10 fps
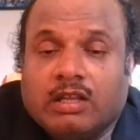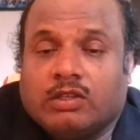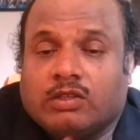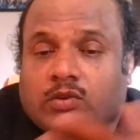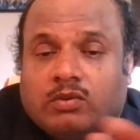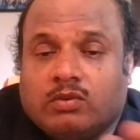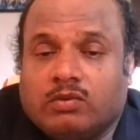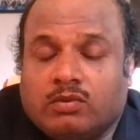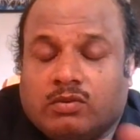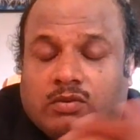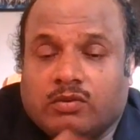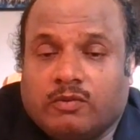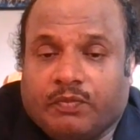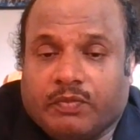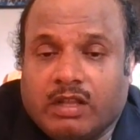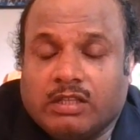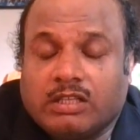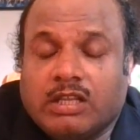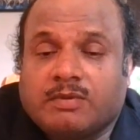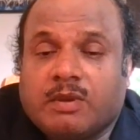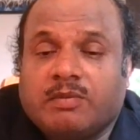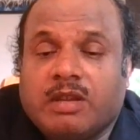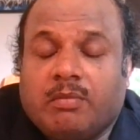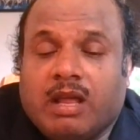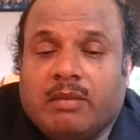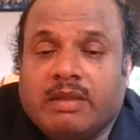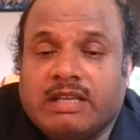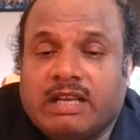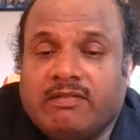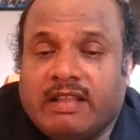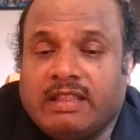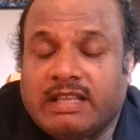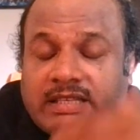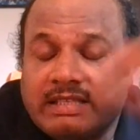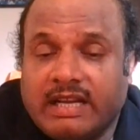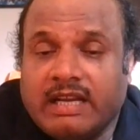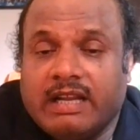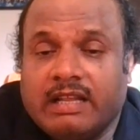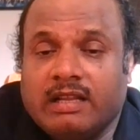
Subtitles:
So the subscription plan basically when they send